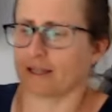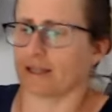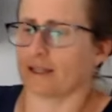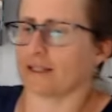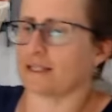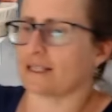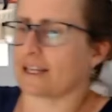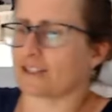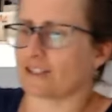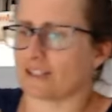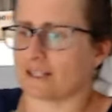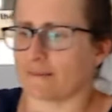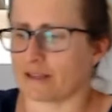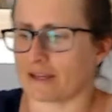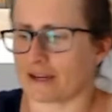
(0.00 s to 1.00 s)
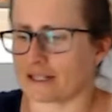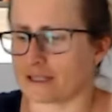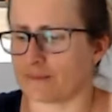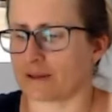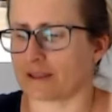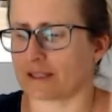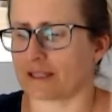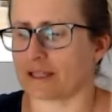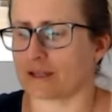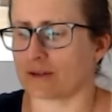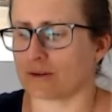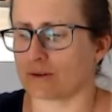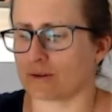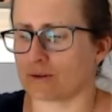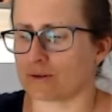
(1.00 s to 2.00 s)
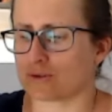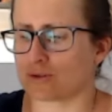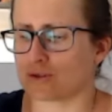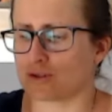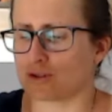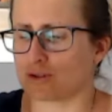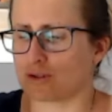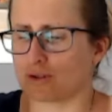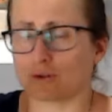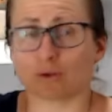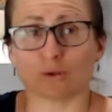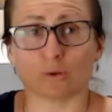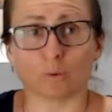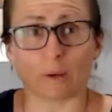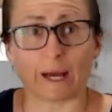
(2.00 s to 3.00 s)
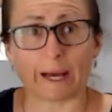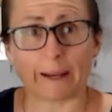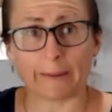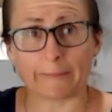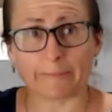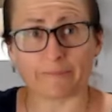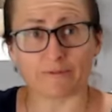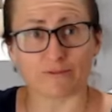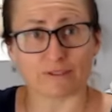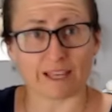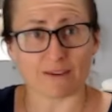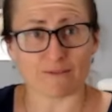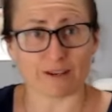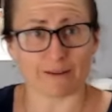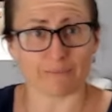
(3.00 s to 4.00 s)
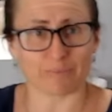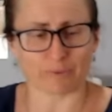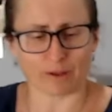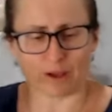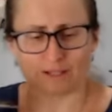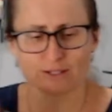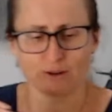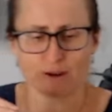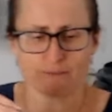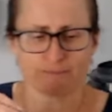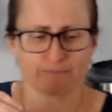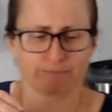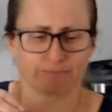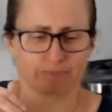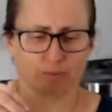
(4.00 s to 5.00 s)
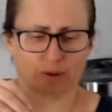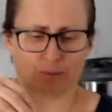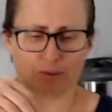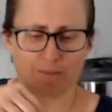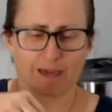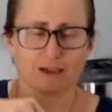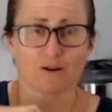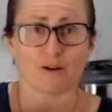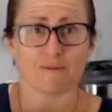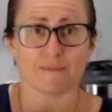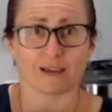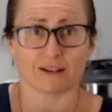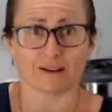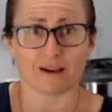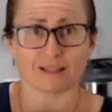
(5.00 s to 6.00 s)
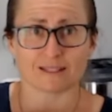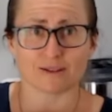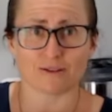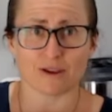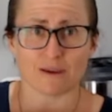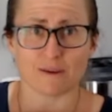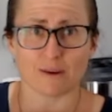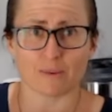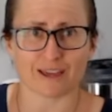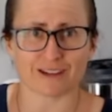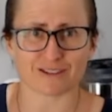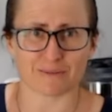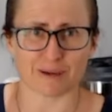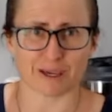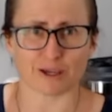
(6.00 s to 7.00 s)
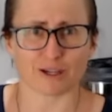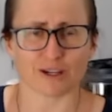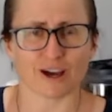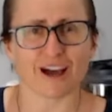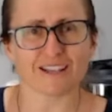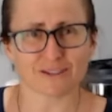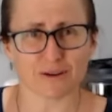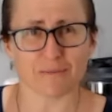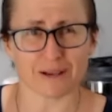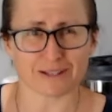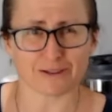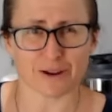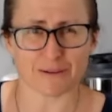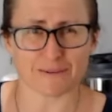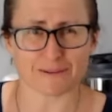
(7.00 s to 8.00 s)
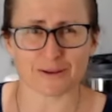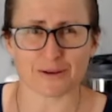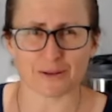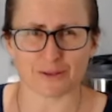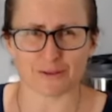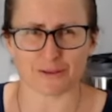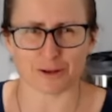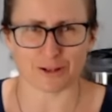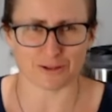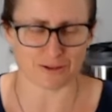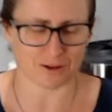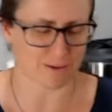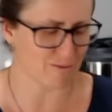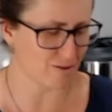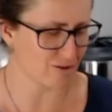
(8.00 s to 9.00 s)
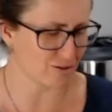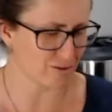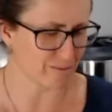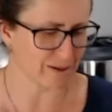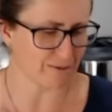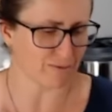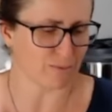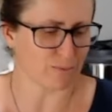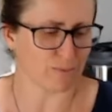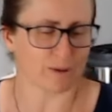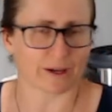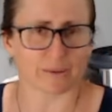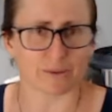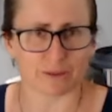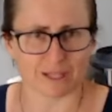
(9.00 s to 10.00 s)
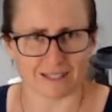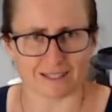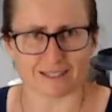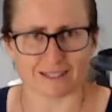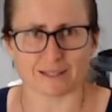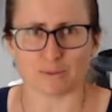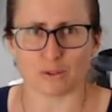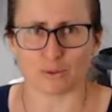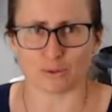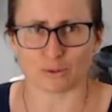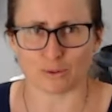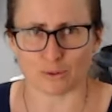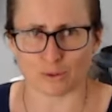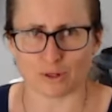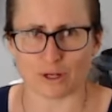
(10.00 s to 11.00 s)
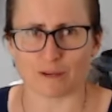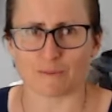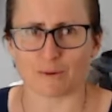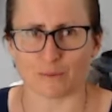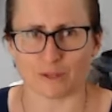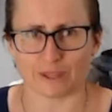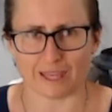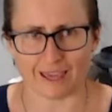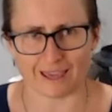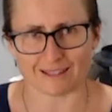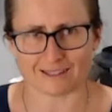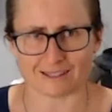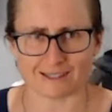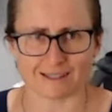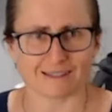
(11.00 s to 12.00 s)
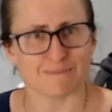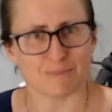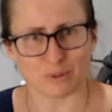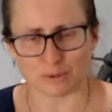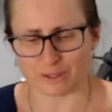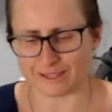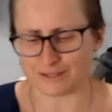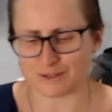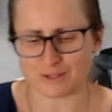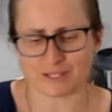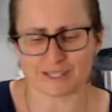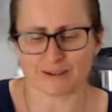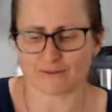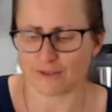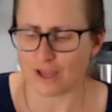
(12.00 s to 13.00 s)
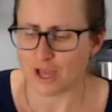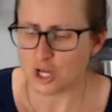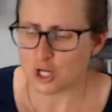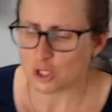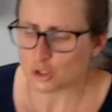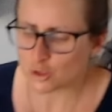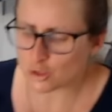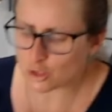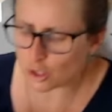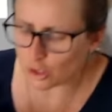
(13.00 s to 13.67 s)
This is actually something I typically use to flavor ice cream when we make homemade ice cream, and we actually make ice cream. So not the Fruity Dream version, but like with condensed milk or cream or with eggs and milk and that sort of stuff. So